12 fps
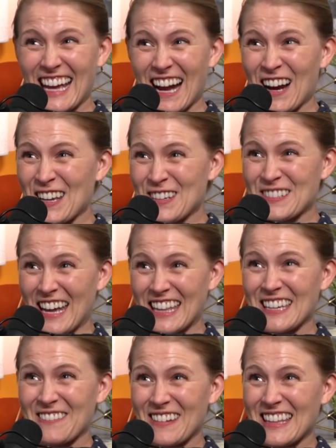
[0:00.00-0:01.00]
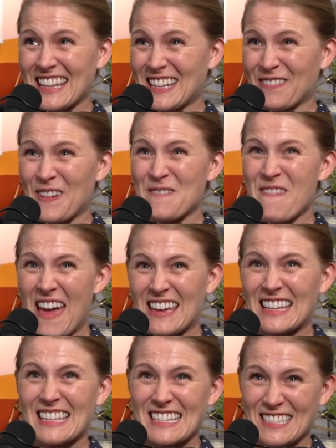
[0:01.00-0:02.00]
Are you telling me that we're
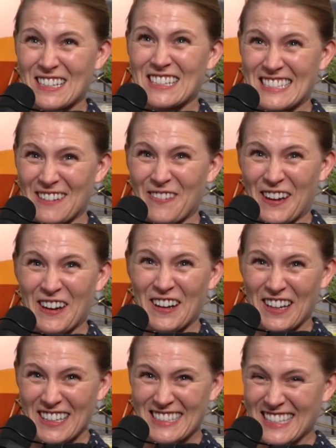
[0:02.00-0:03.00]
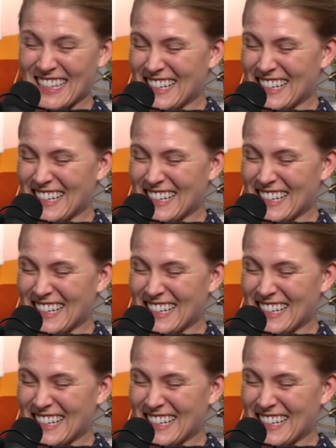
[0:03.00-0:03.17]
making this look difficult?